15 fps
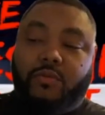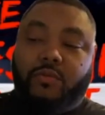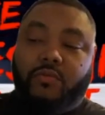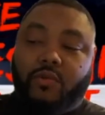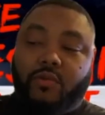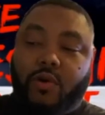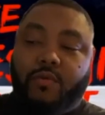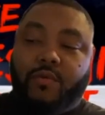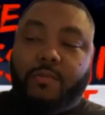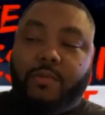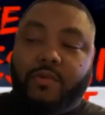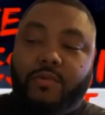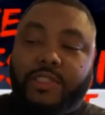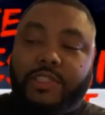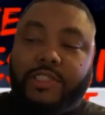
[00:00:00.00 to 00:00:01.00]
Royal
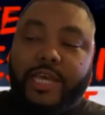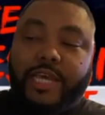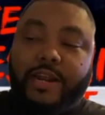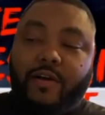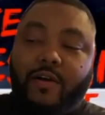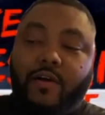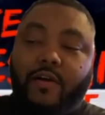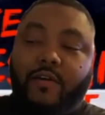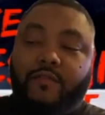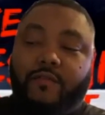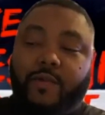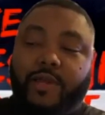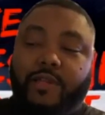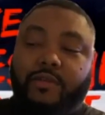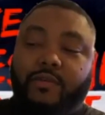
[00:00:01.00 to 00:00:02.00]
Rumble was set off
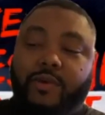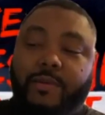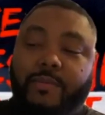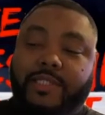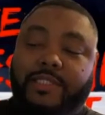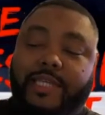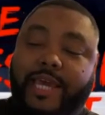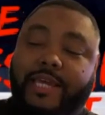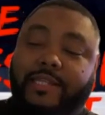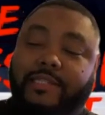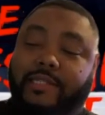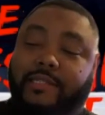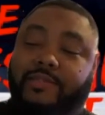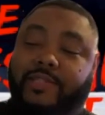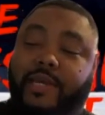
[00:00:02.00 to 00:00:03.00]
with the women's tag
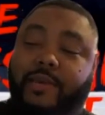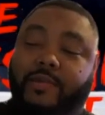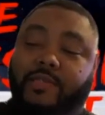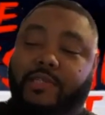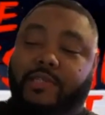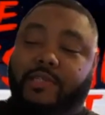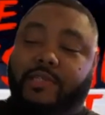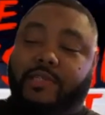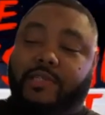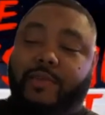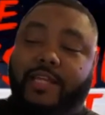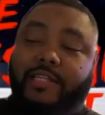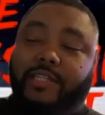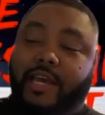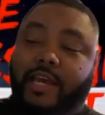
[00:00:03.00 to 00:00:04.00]
team championship
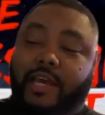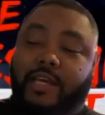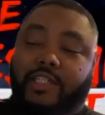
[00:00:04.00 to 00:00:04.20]
match: